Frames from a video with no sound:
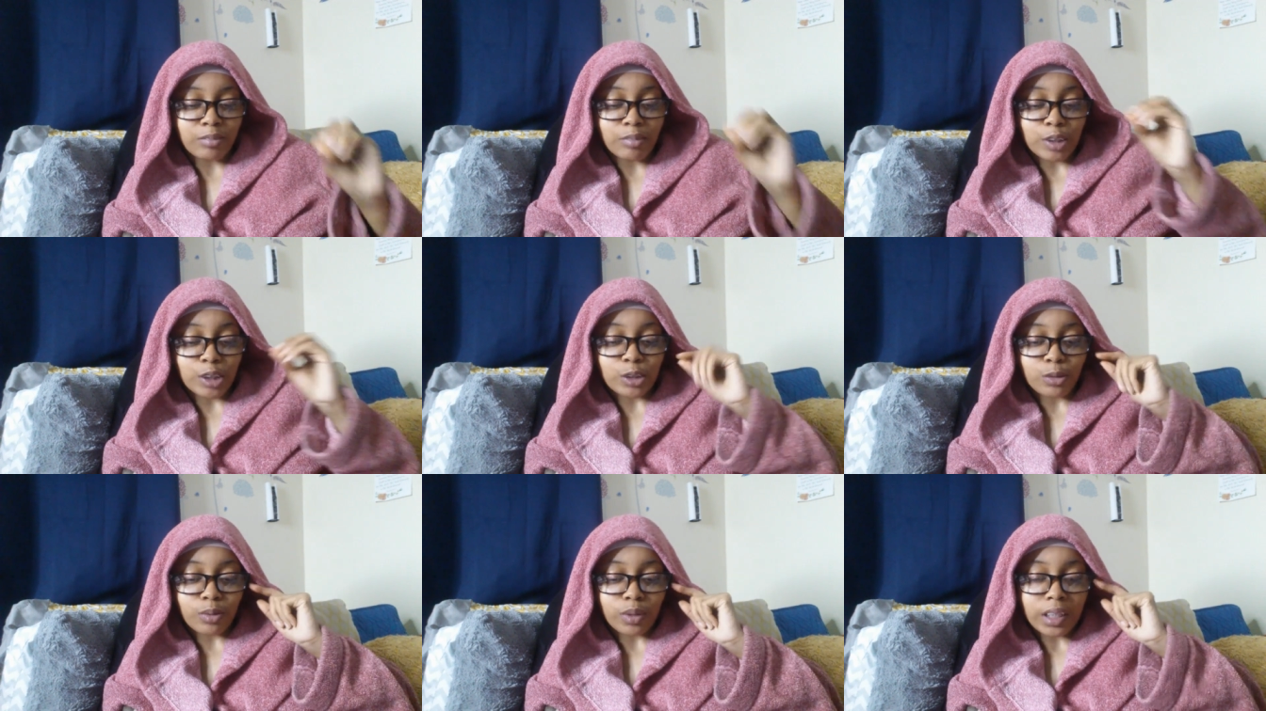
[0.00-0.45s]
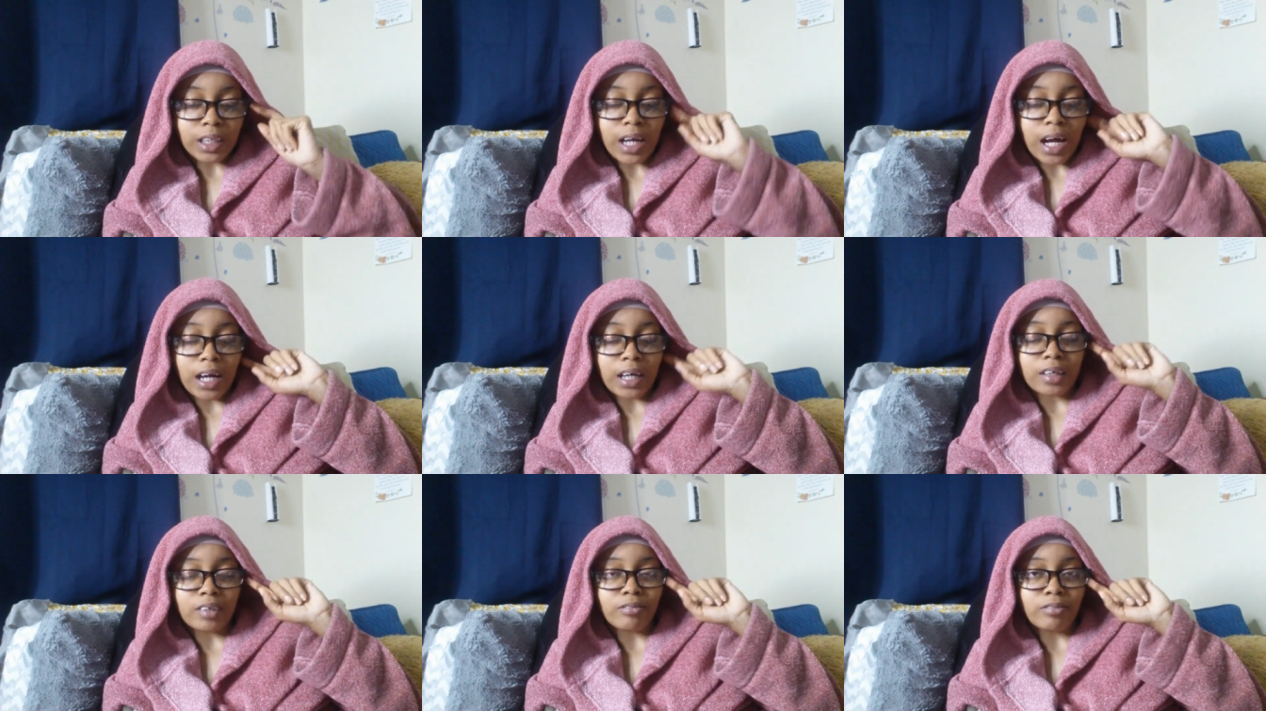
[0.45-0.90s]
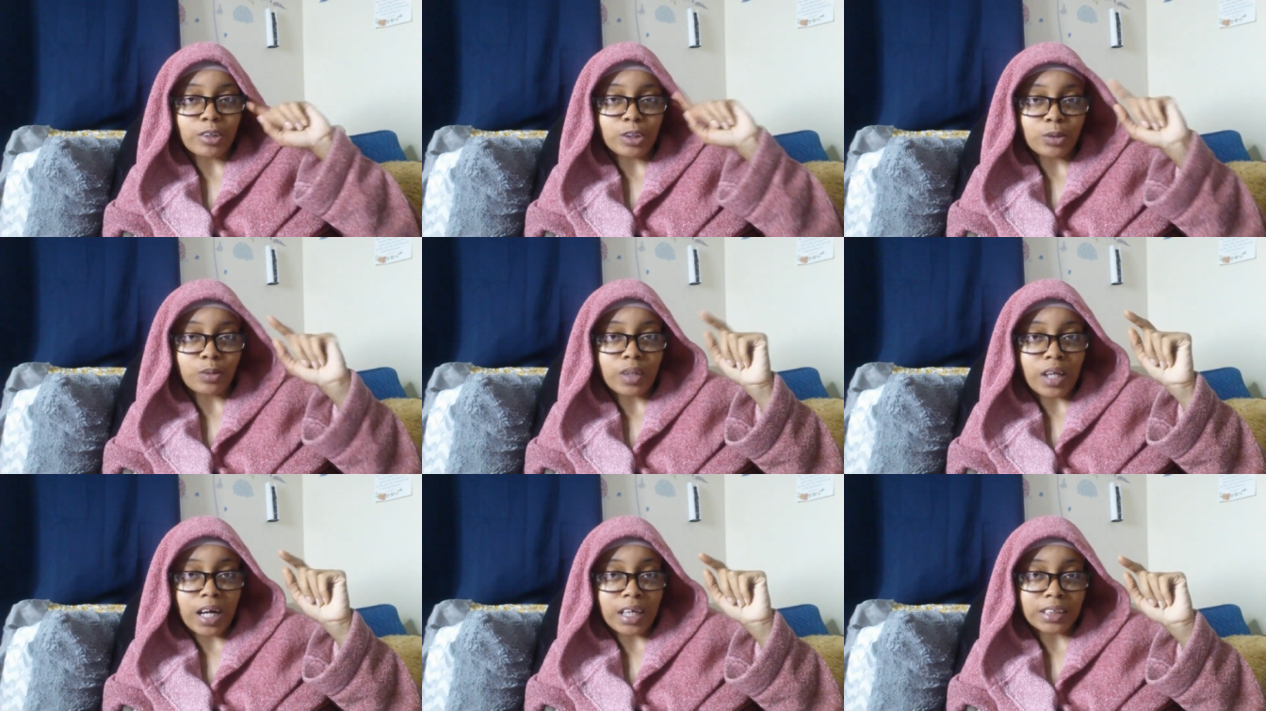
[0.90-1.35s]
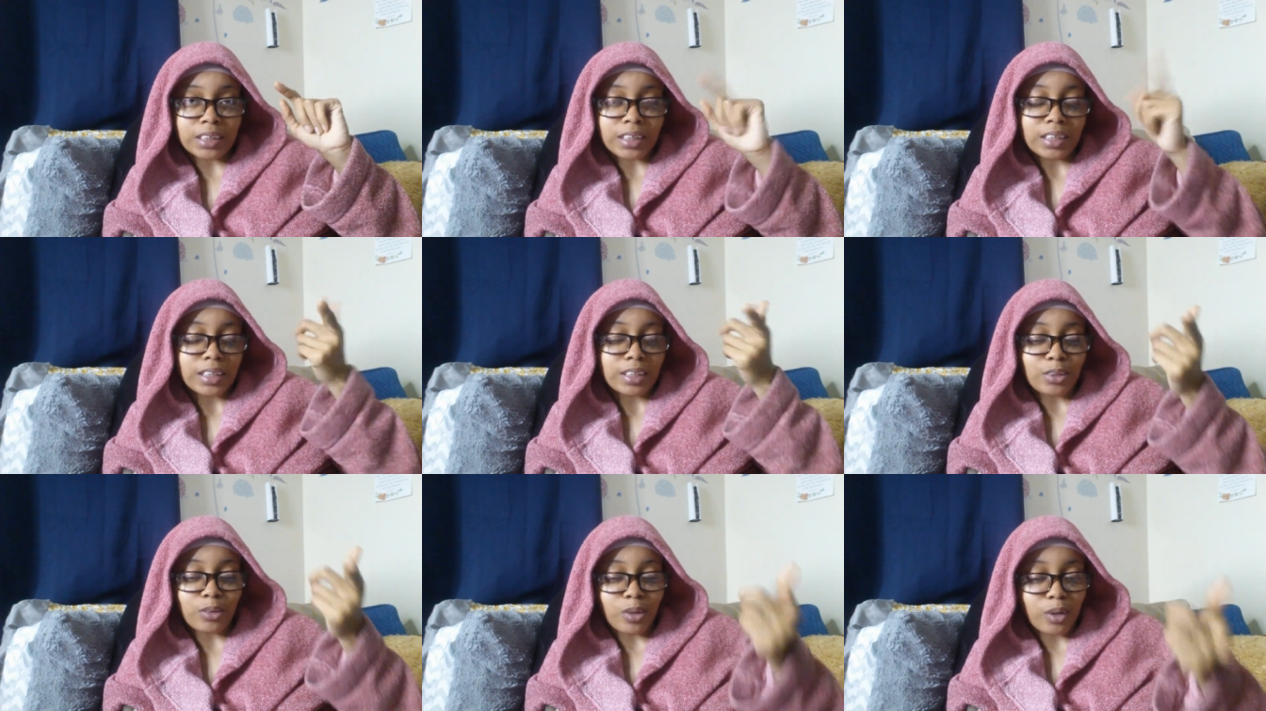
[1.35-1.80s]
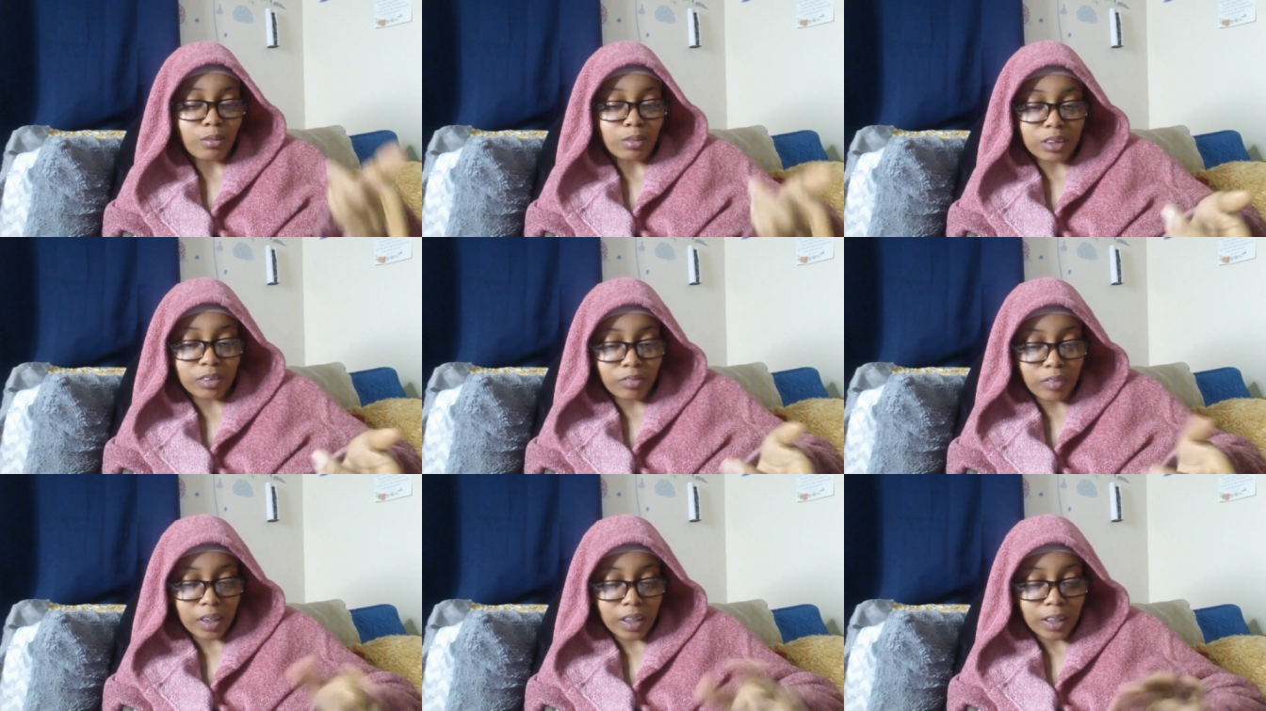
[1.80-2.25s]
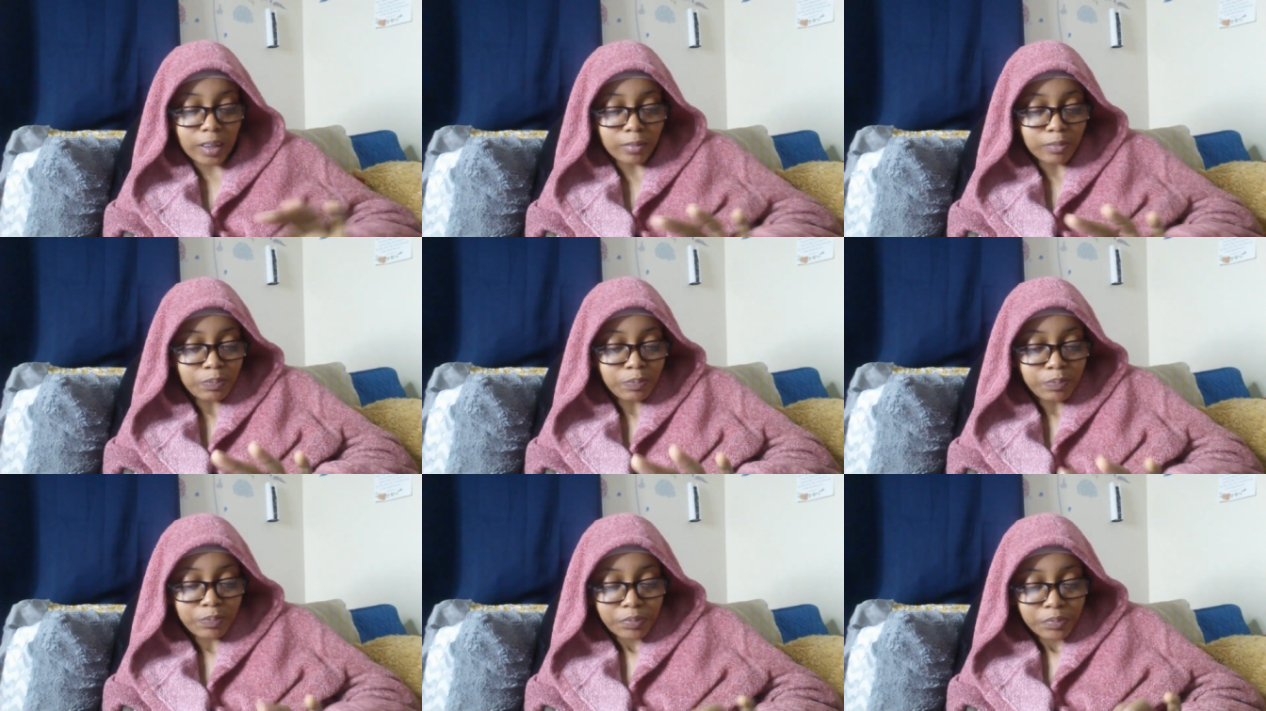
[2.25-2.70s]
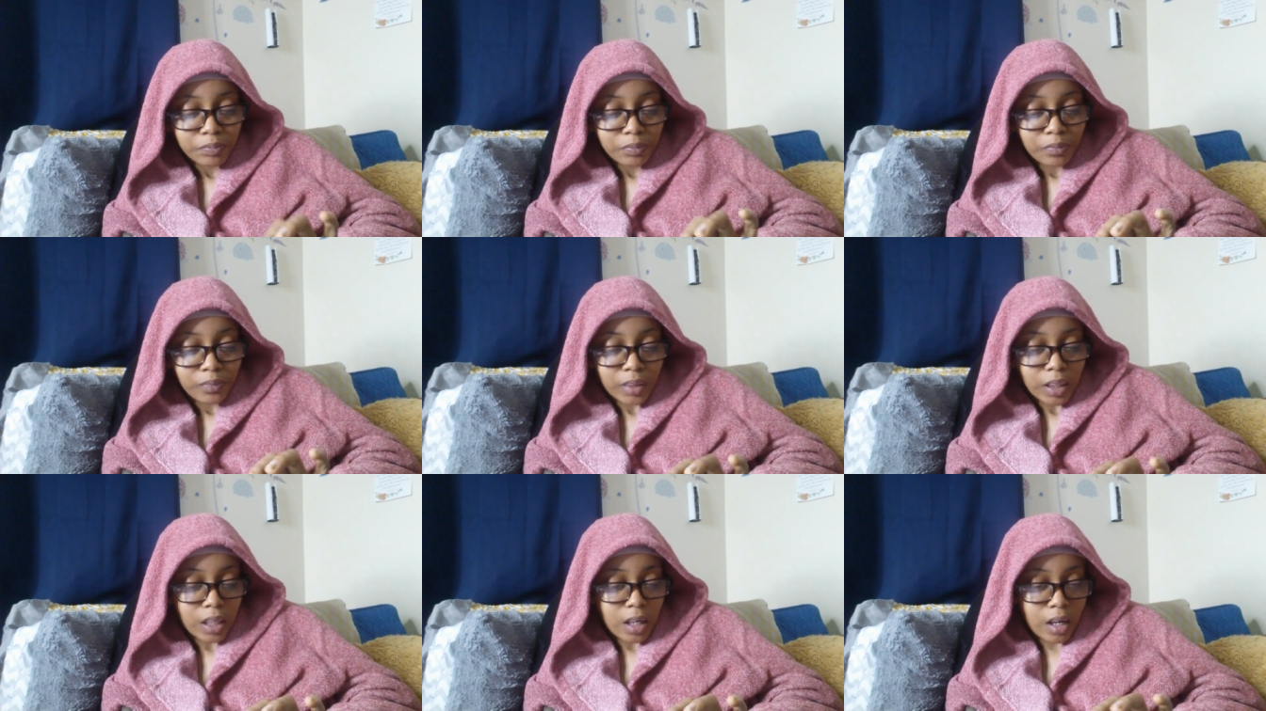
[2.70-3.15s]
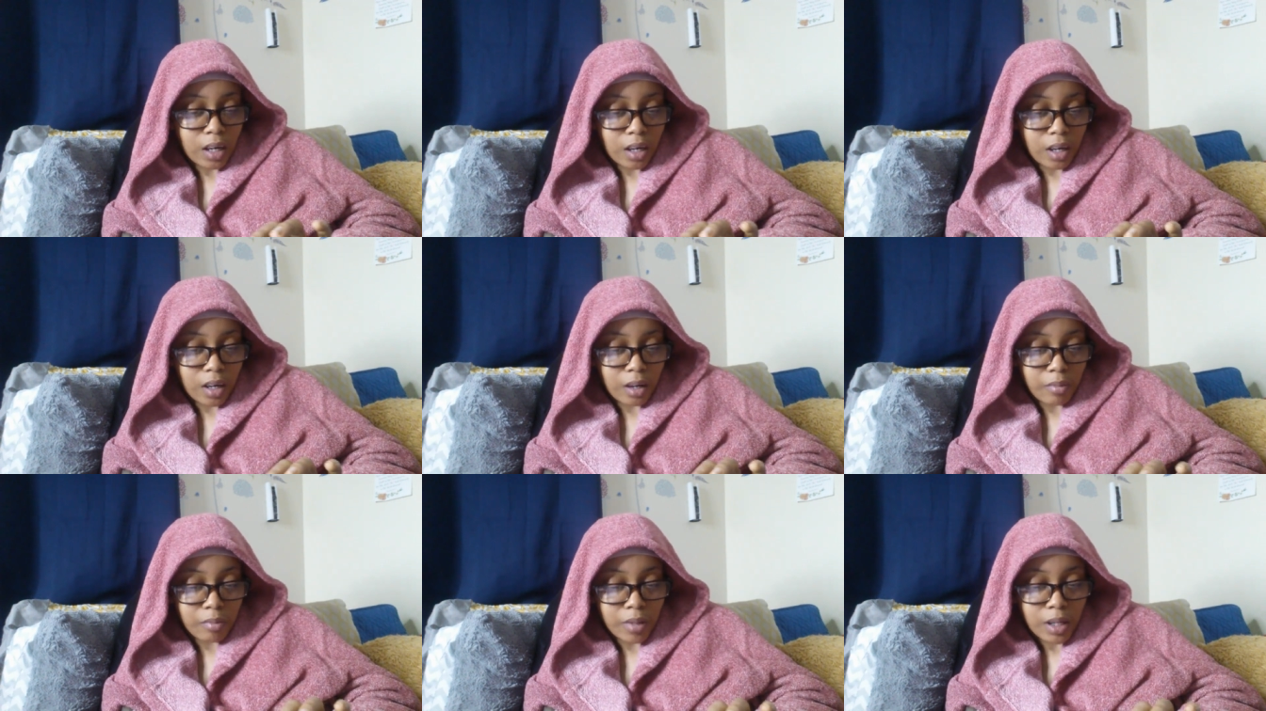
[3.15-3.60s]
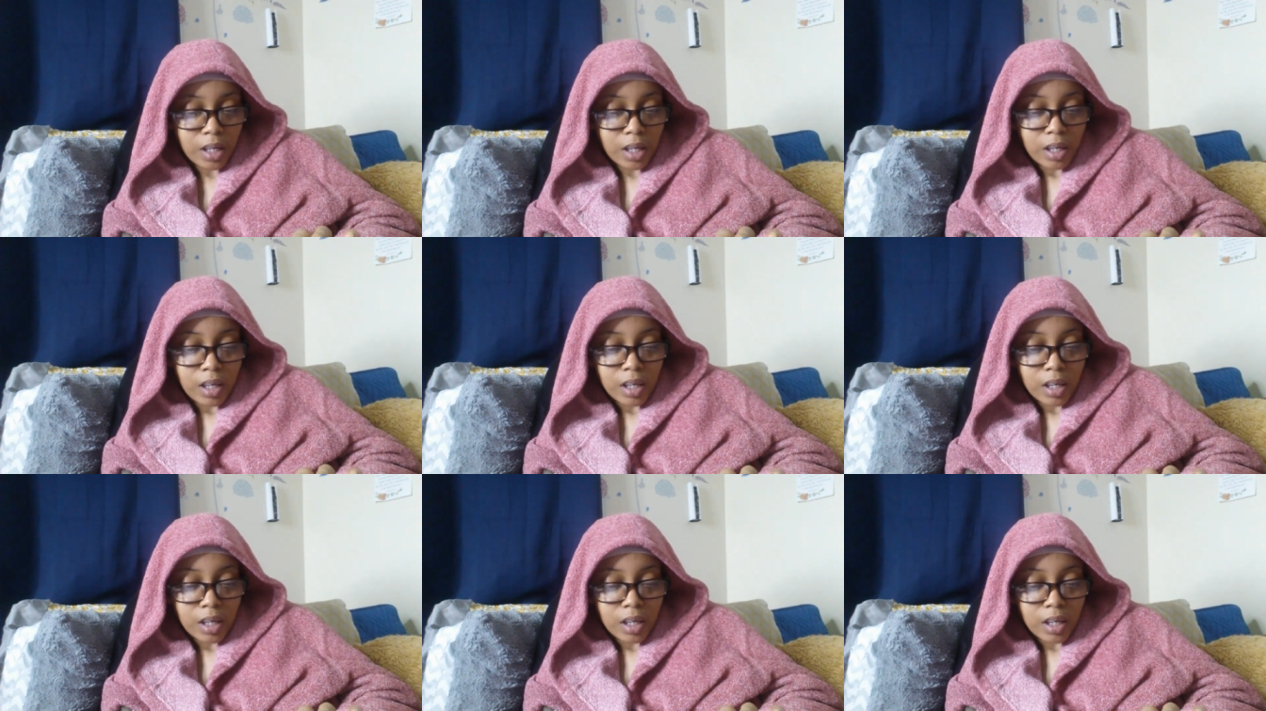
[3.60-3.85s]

Visually, I could visualize it and thought it was funny. Um,